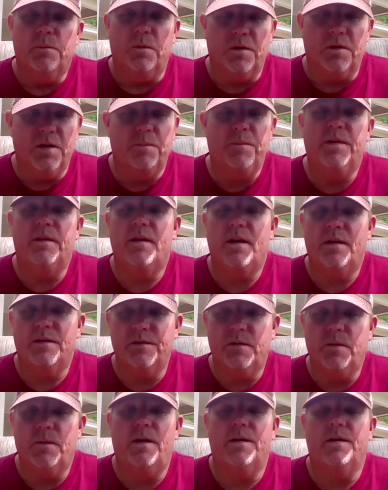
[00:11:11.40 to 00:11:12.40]
we're going to be allowed
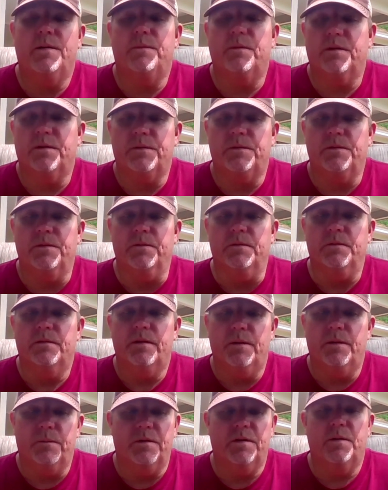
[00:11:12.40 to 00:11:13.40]
to go out and recruit,
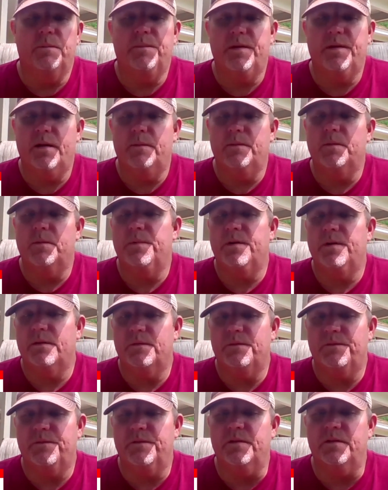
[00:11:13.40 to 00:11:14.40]
and we're going to be able to be at
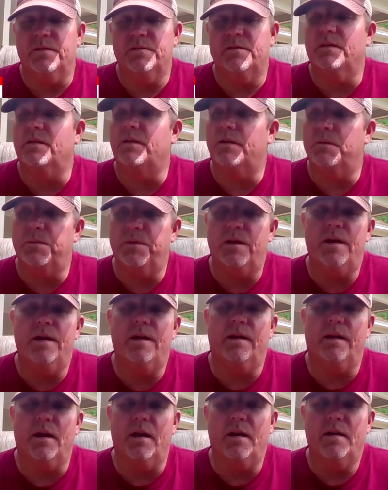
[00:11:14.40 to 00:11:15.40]
the fields that they're
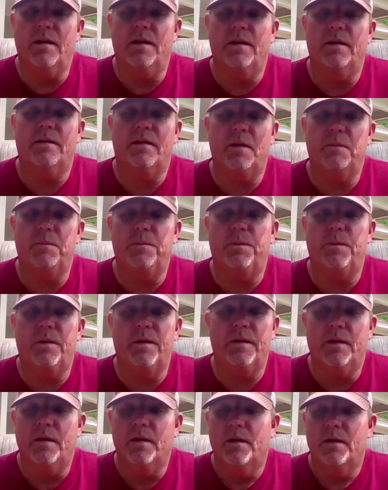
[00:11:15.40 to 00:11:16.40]
playing at. And at that
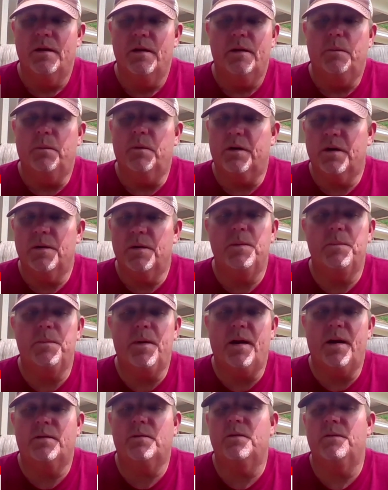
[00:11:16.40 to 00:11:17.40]
point, we're going to be
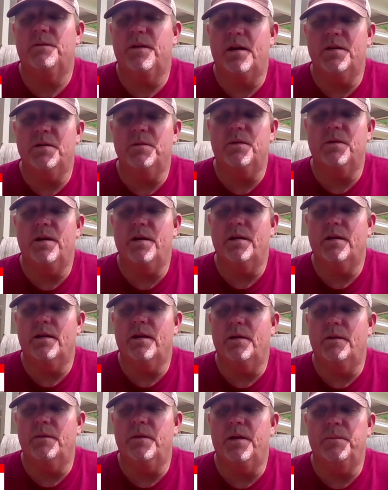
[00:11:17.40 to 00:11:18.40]
back to evaluating
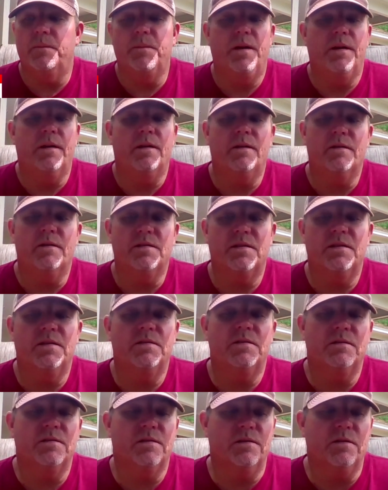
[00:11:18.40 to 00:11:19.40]
and, and making
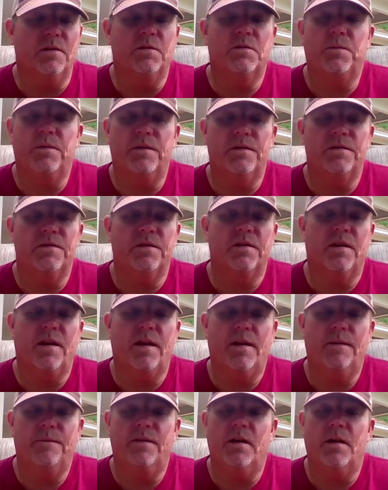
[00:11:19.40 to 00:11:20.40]
decisions, and those players are going to
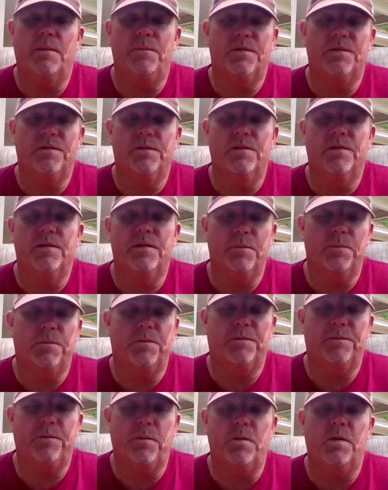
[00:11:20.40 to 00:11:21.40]
have the opportunity to
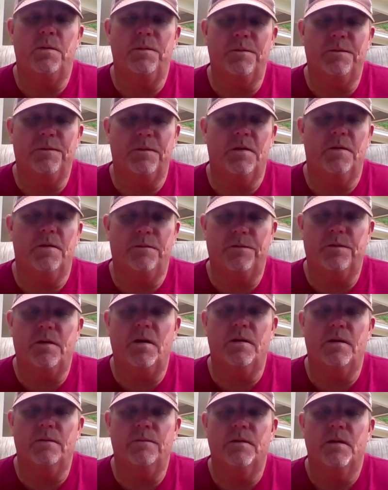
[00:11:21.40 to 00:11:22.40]
perform in, in
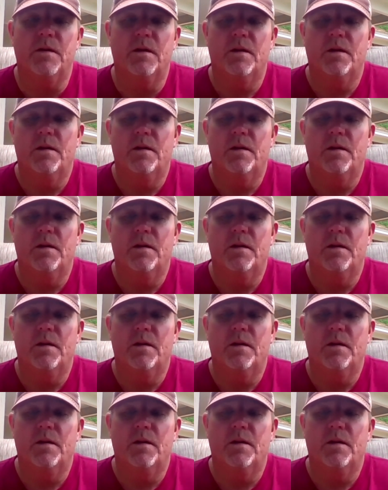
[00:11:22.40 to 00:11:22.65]
front of